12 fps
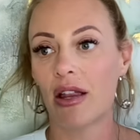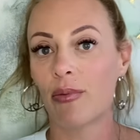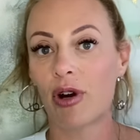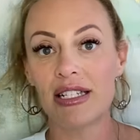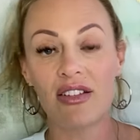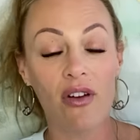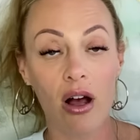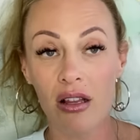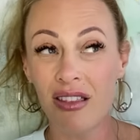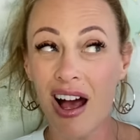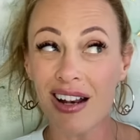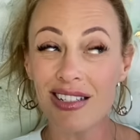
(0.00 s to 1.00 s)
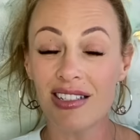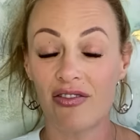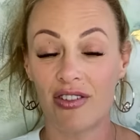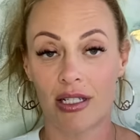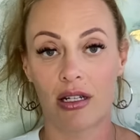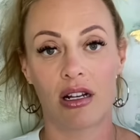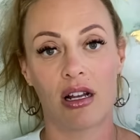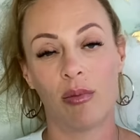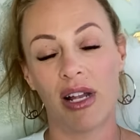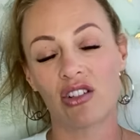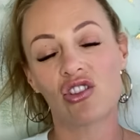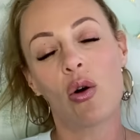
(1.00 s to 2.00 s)
The price of a lot of stuff is going to come
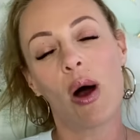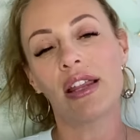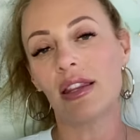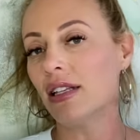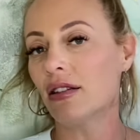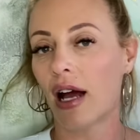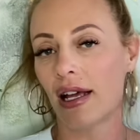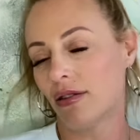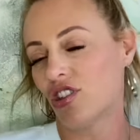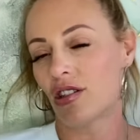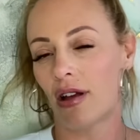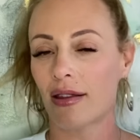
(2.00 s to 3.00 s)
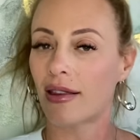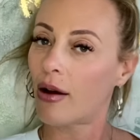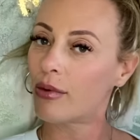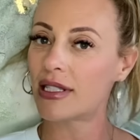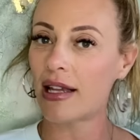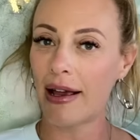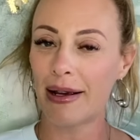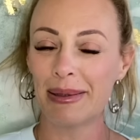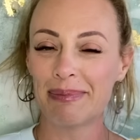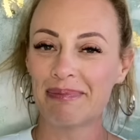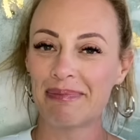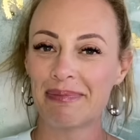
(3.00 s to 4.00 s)
down. So I think, I just thought that was like
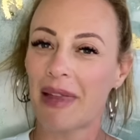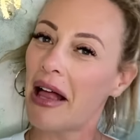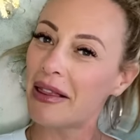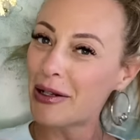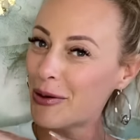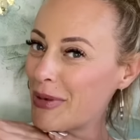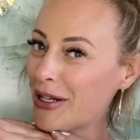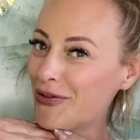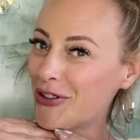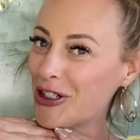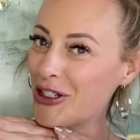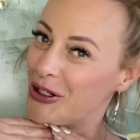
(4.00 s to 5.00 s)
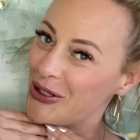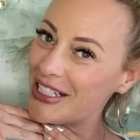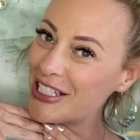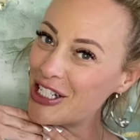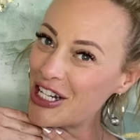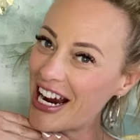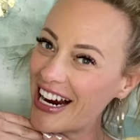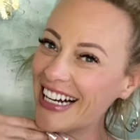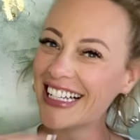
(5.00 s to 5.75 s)
a little bit of good news to share.